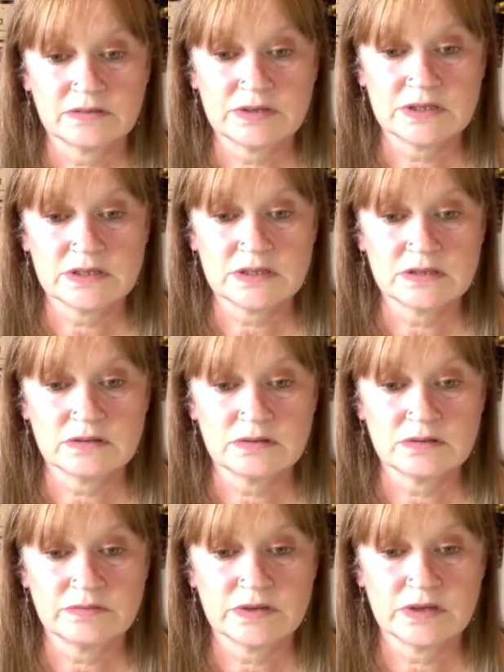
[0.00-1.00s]
I recently showing
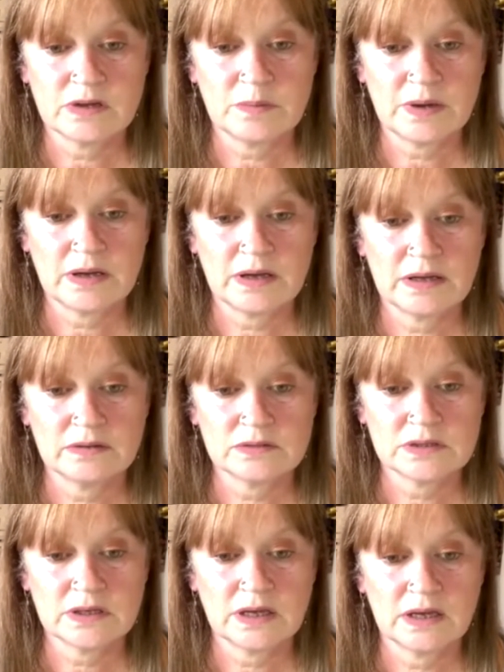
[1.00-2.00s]
you about how to
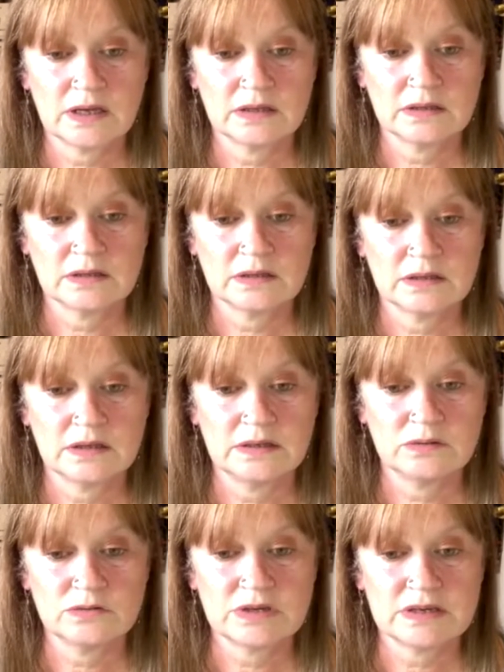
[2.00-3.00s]
get the little
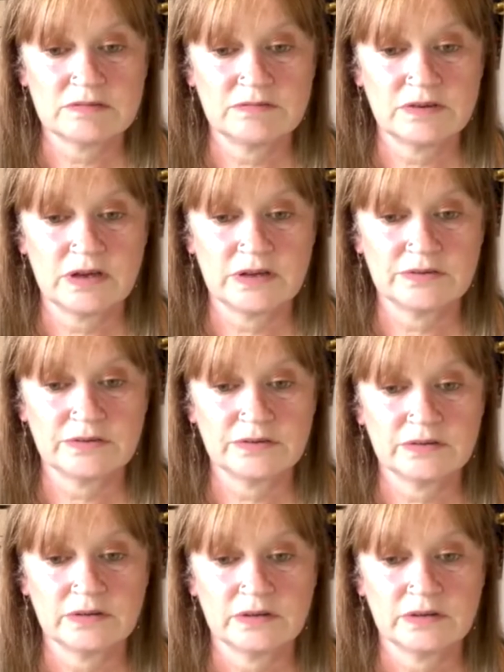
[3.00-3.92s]
dragonflies